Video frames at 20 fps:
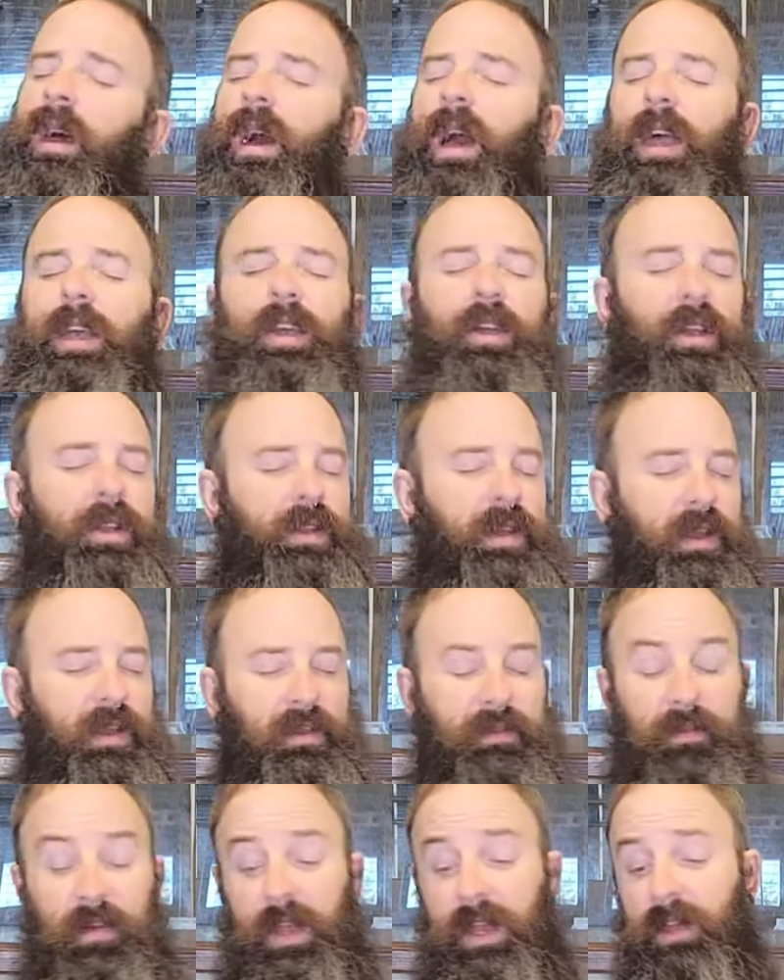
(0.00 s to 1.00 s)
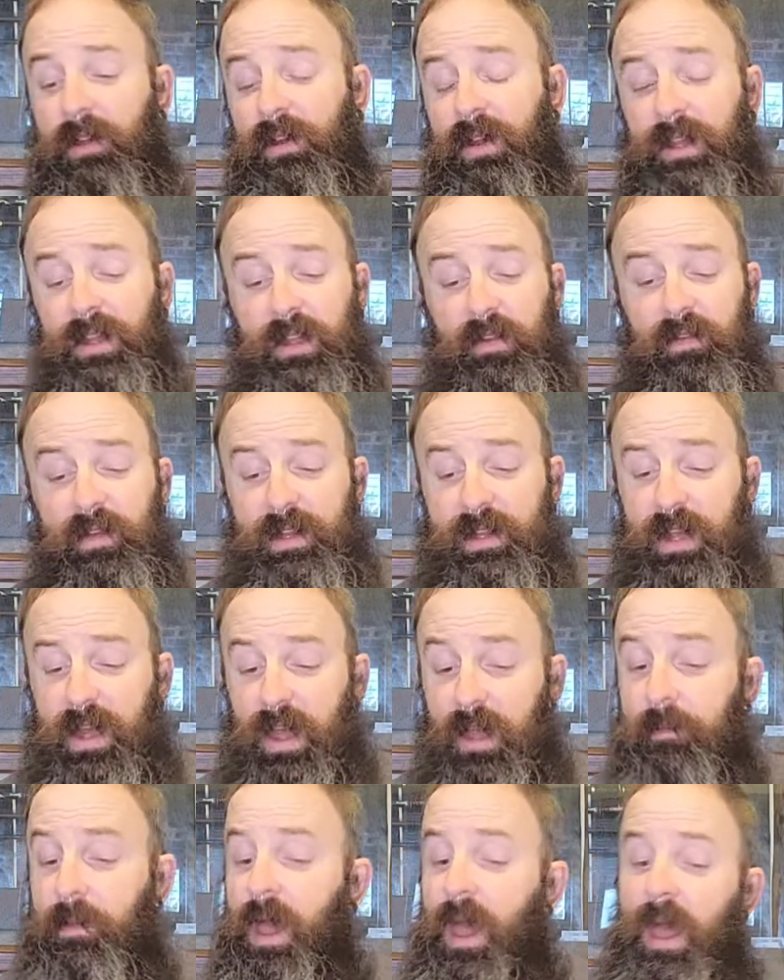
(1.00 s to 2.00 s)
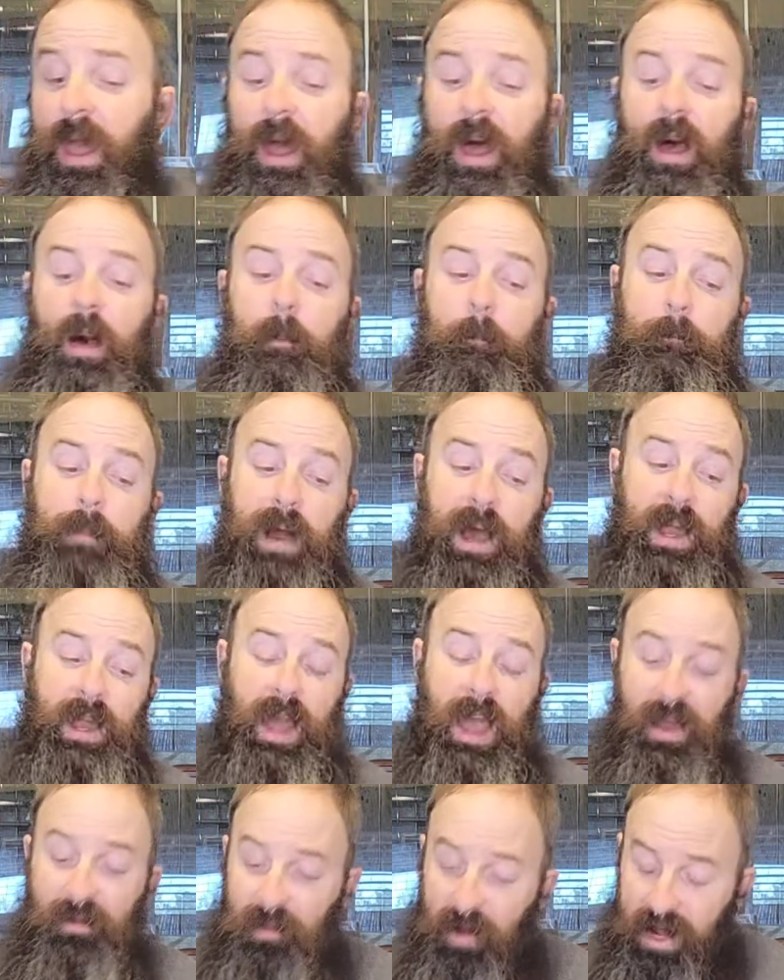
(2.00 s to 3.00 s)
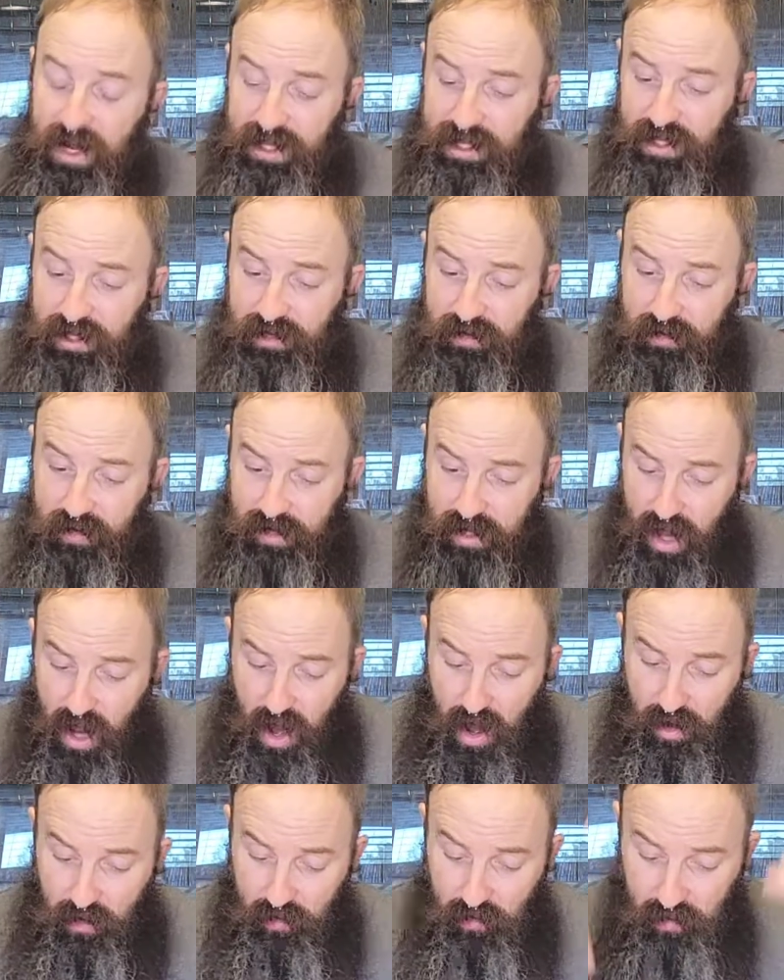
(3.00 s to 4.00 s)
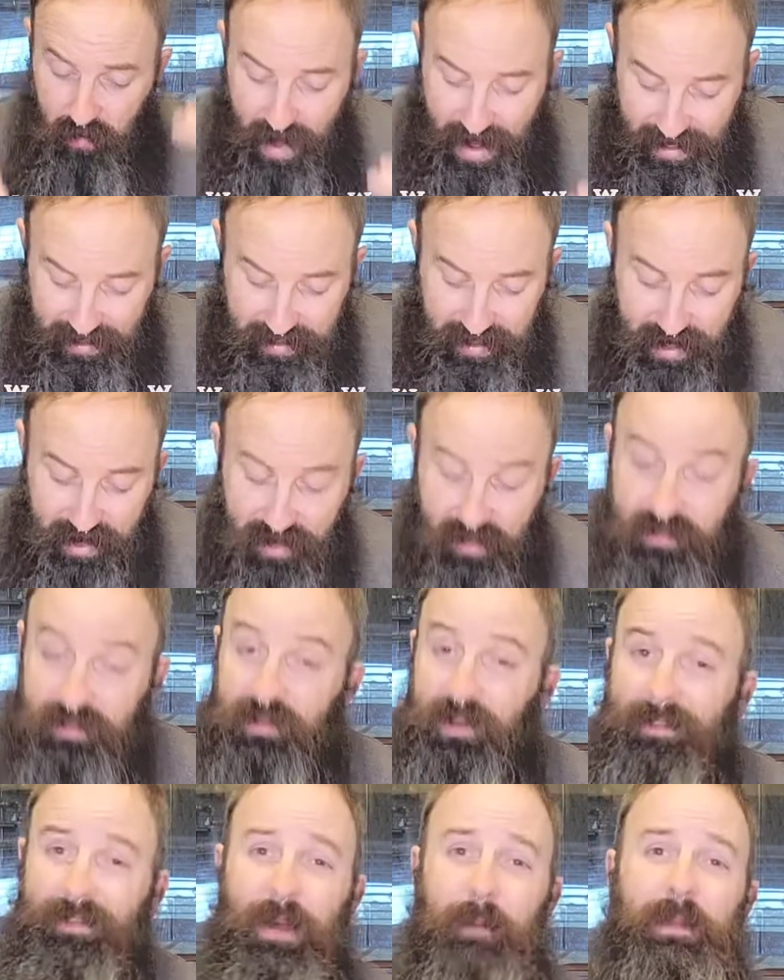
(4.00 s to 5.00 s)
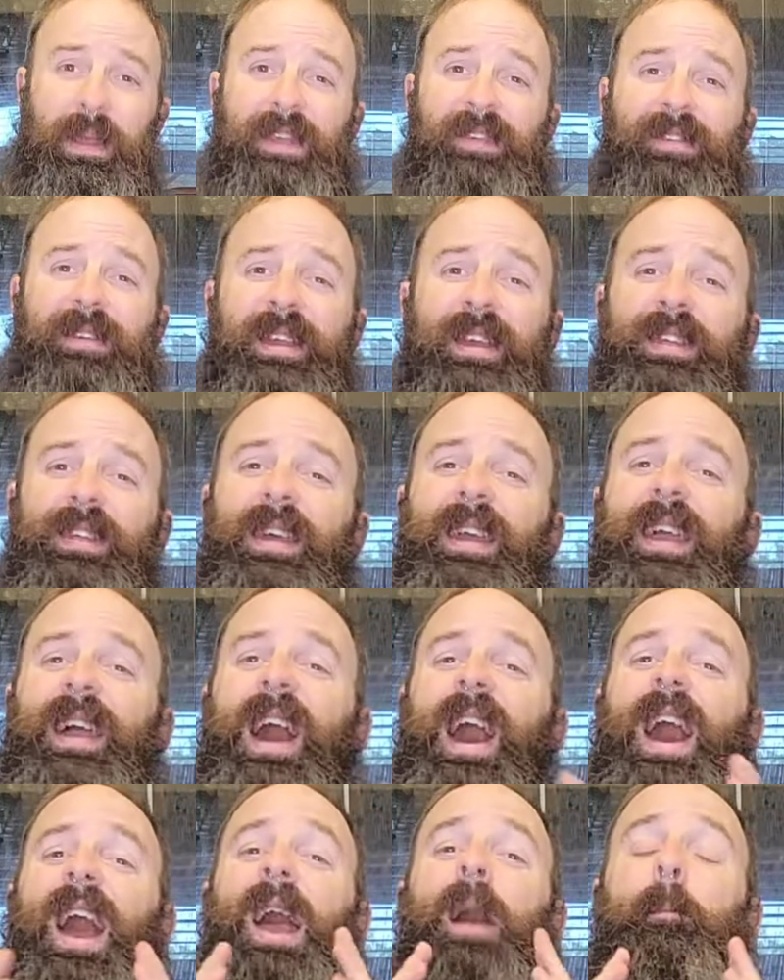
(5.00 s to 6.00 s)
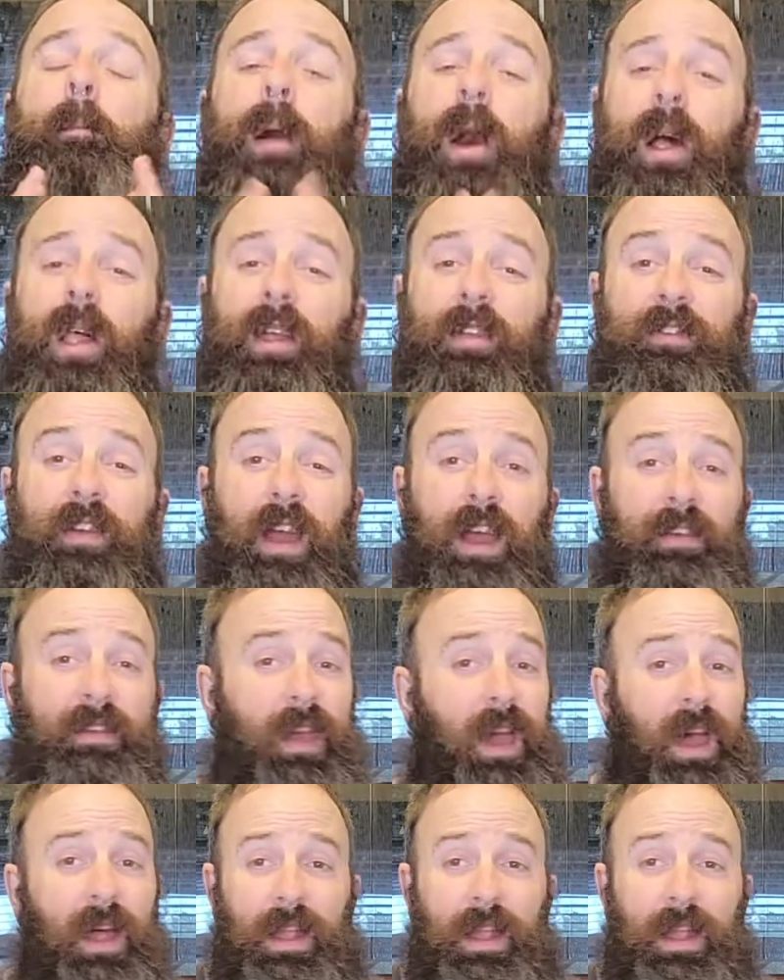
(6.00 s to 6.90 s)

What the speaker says: I could have done this video at a different time, but I wanted to do it right now. So if I missed anything, I apologize.